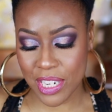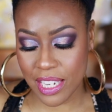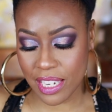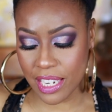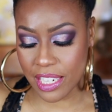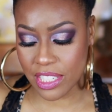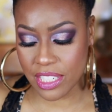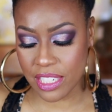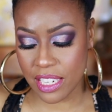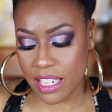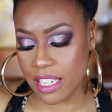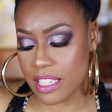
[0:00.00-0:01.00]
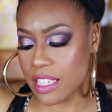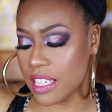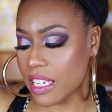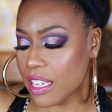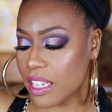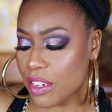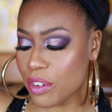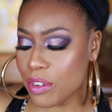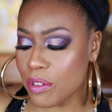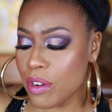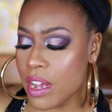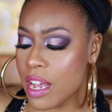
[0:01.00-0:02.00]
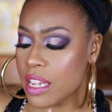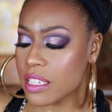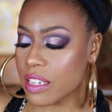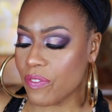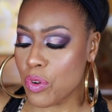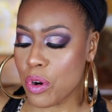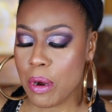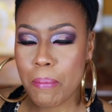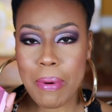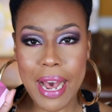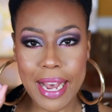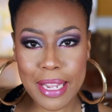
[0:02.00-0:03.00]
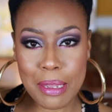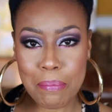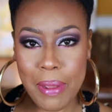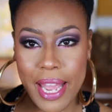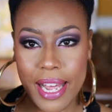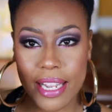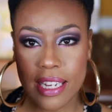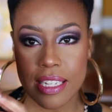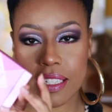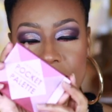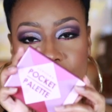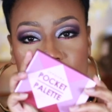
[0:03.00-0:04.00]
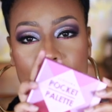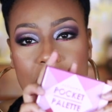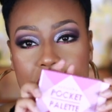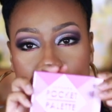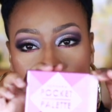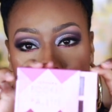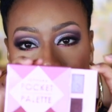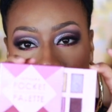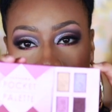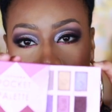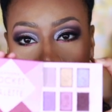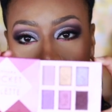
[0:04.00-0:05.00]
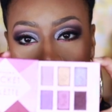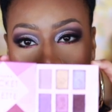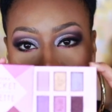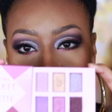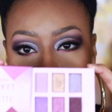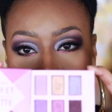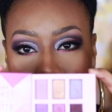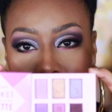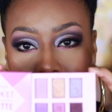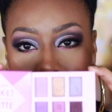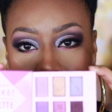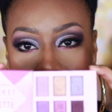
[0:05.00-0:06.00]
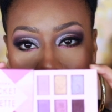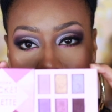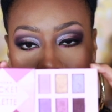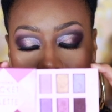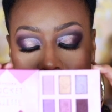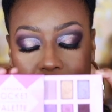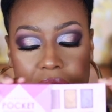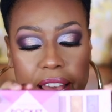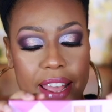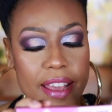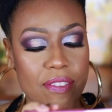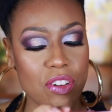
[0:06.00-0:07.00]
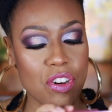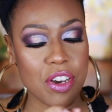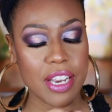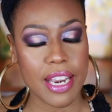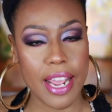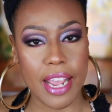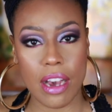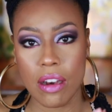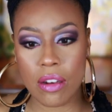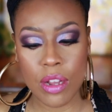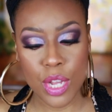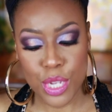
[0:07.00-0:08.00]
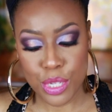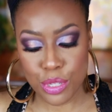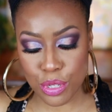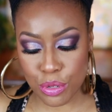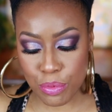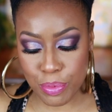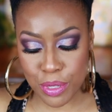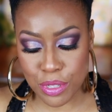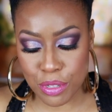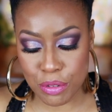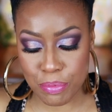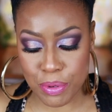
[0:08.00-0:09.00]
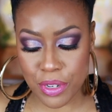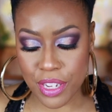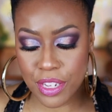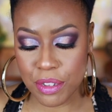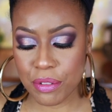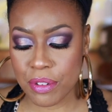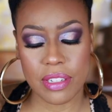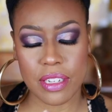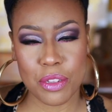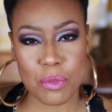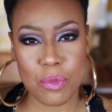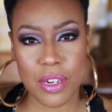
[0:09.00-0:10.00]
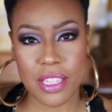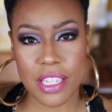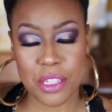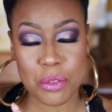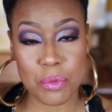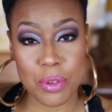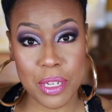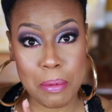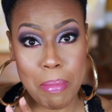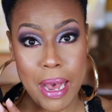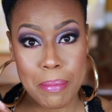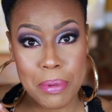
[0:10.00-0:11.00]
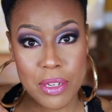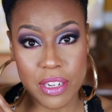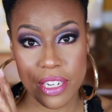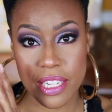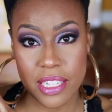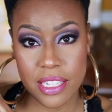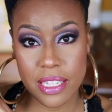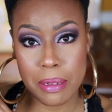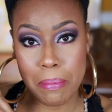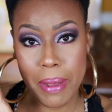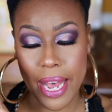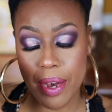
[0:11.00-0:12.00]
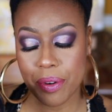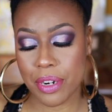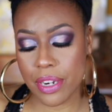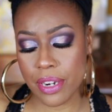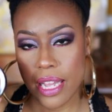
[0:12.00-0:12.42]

collection is the little Sephora pocket palettes. Have you all seen these in Sephora? Well, this is the one that I have on now. Super, super cute. Another one that's really popular is the powder.